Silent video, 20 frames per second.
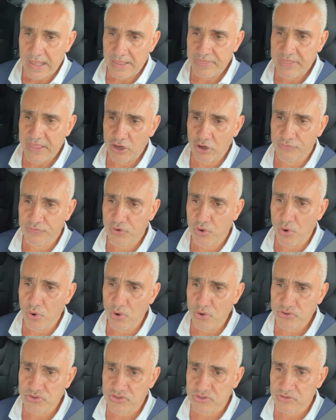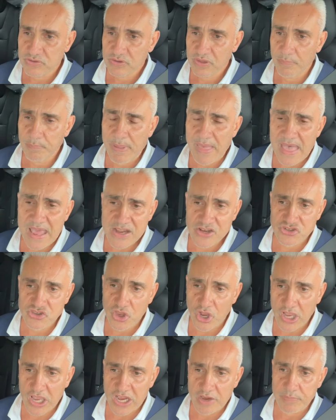And then, of course, the
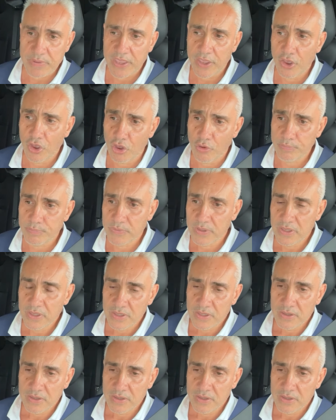party's not going to be helped,